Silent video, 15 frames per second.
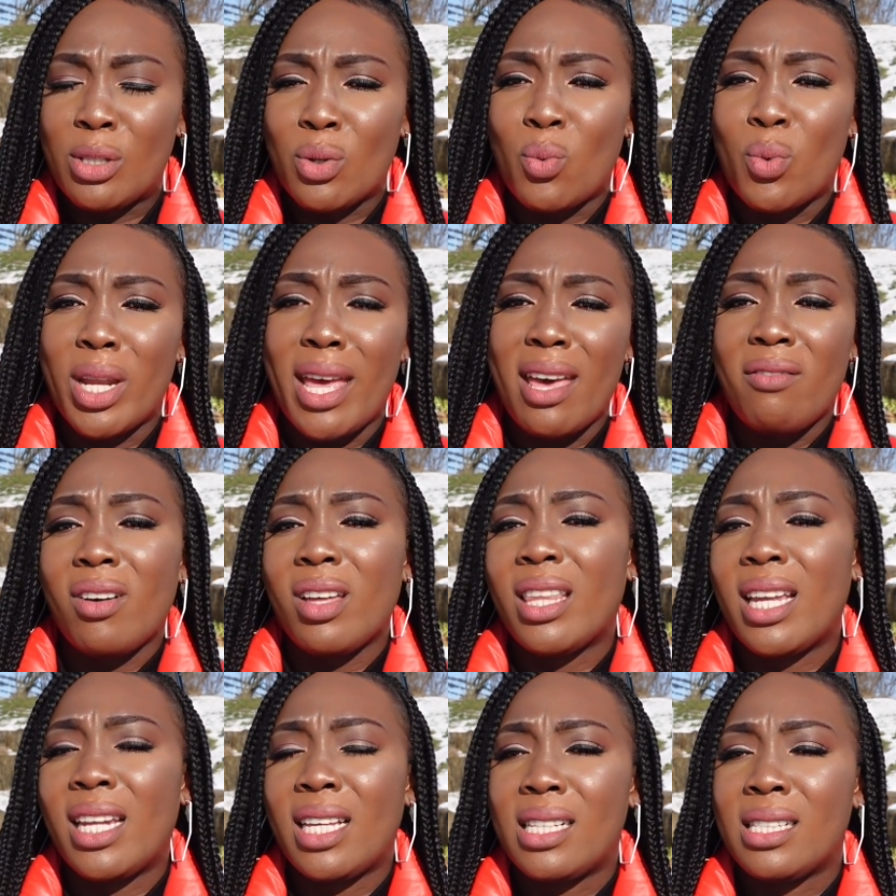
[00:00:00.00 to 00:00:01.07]
So whatever
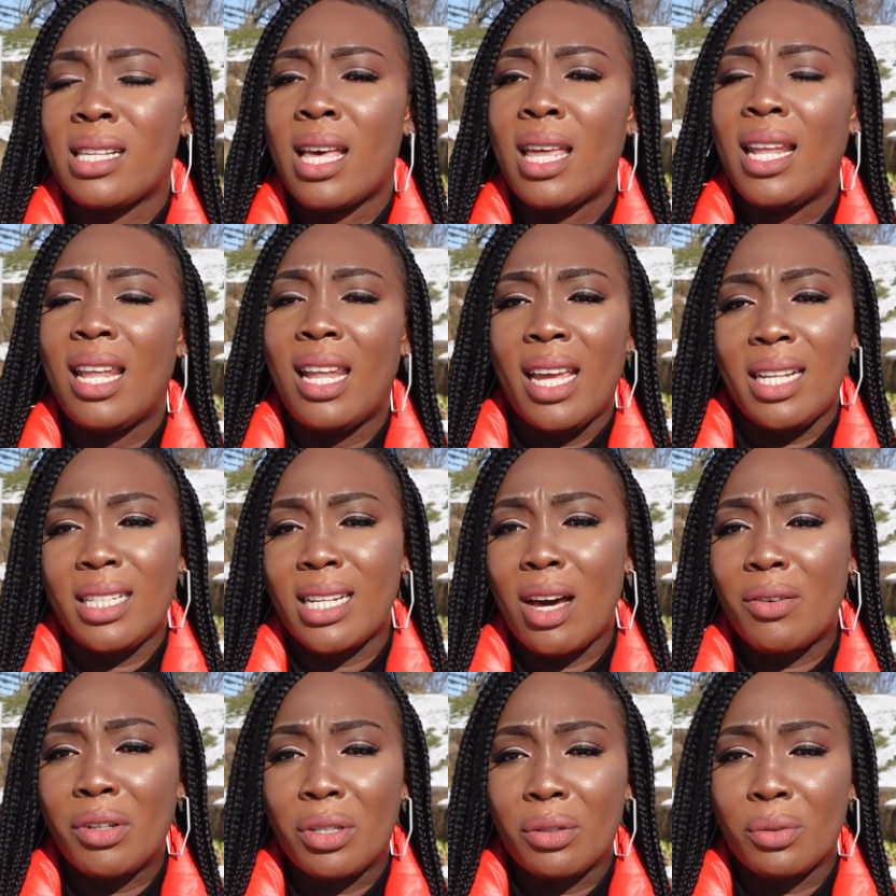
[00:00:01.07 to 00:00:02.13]
that is laid
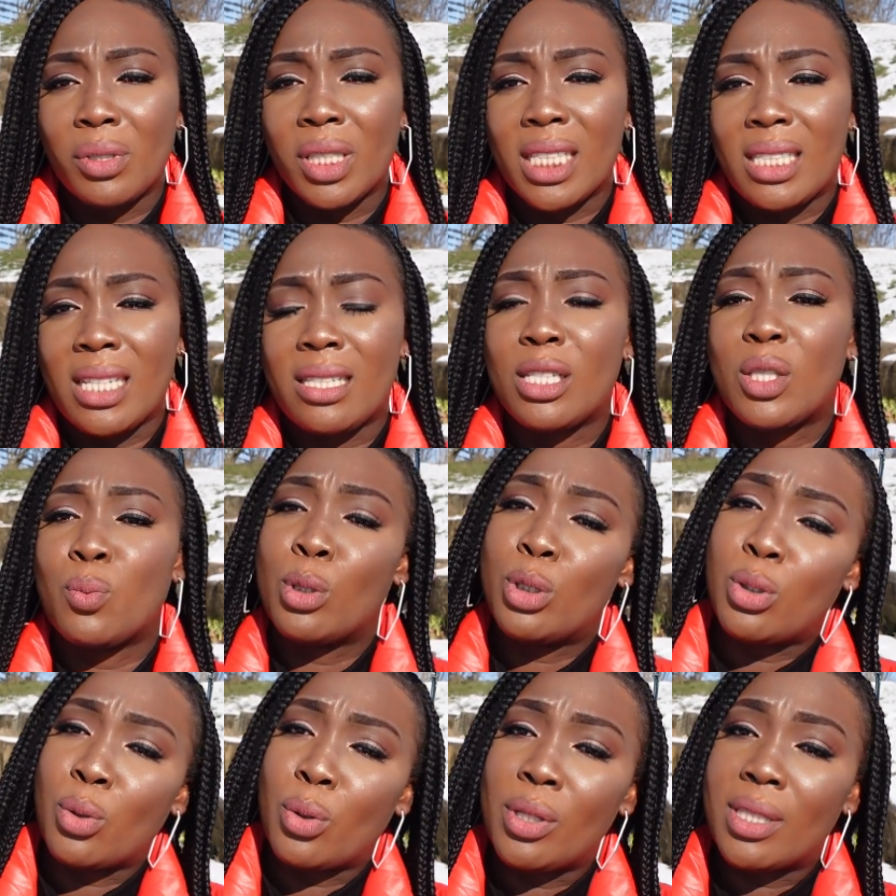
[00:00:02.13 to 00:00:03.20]
down in the Grundgesetz is
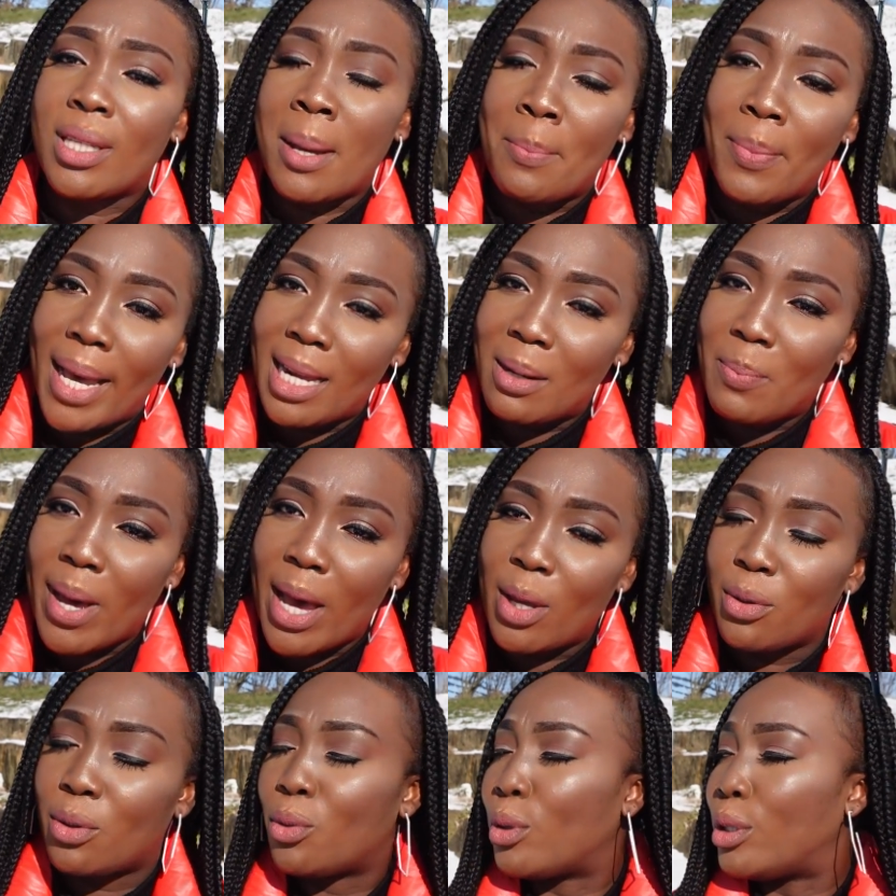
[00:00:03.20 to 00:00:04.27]
what you're going to abide by.
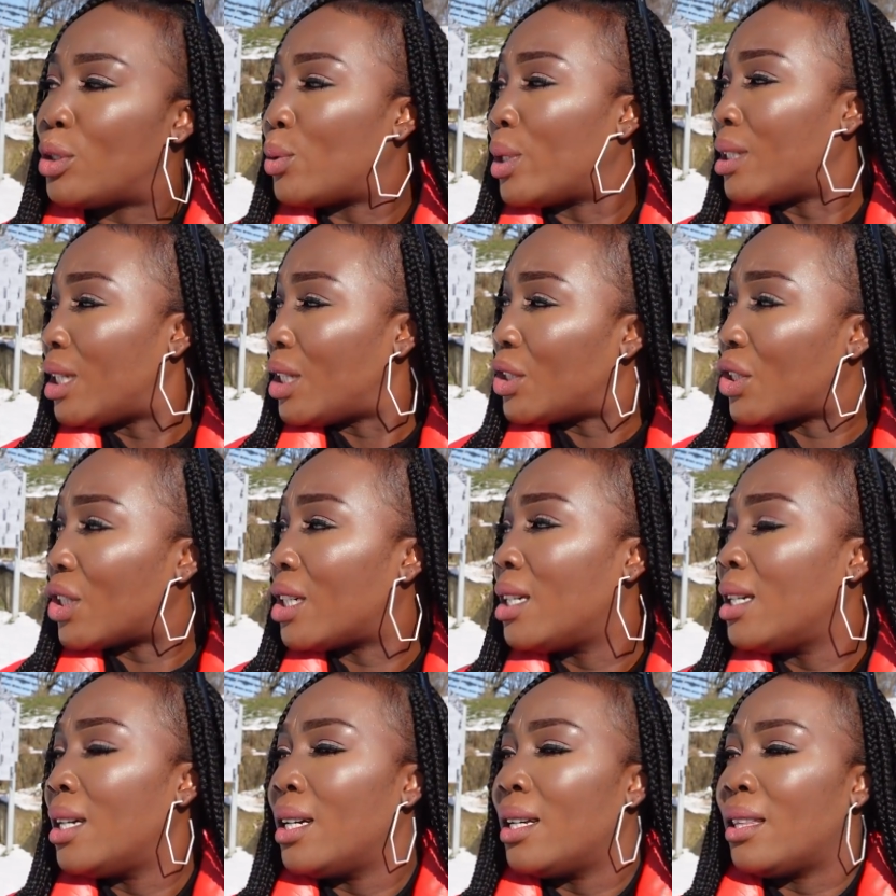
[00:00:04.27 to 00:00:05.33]
You're not going to endanger
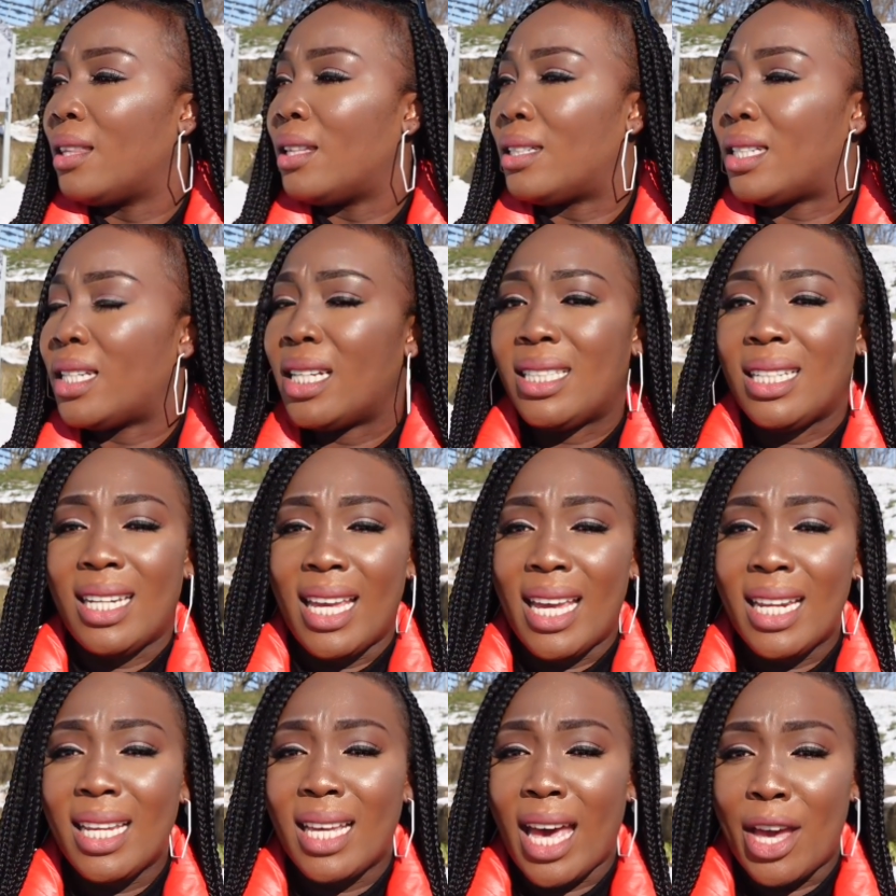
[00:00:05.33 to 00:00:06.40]
the state in
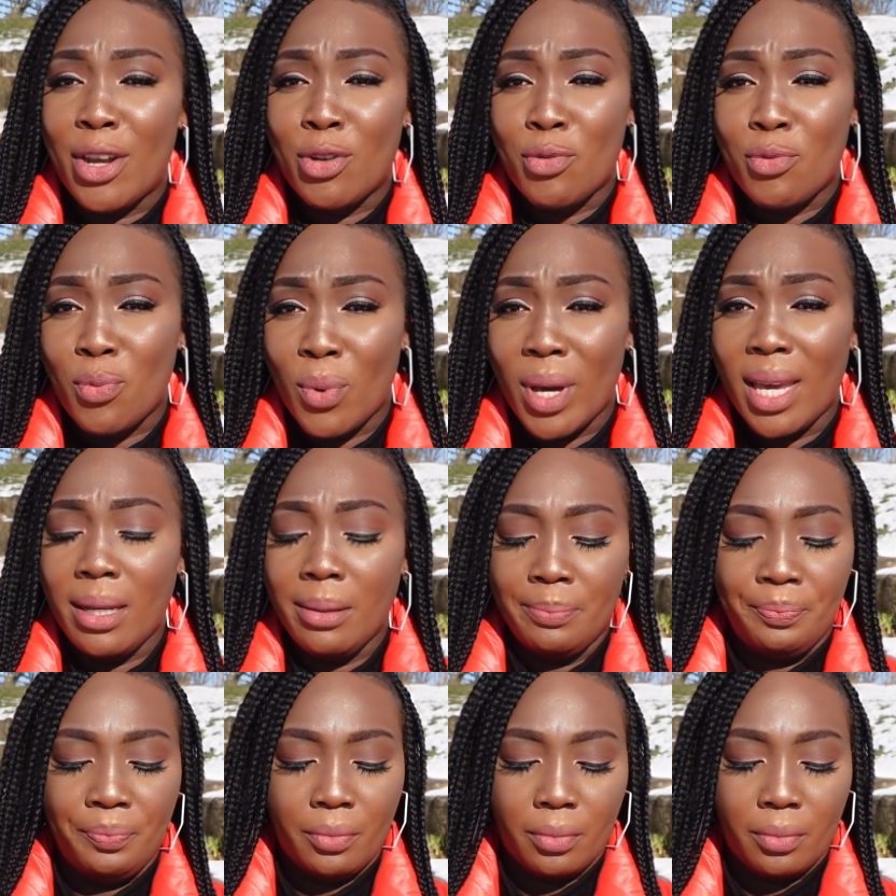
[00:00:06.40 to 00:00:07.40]
any kind of way.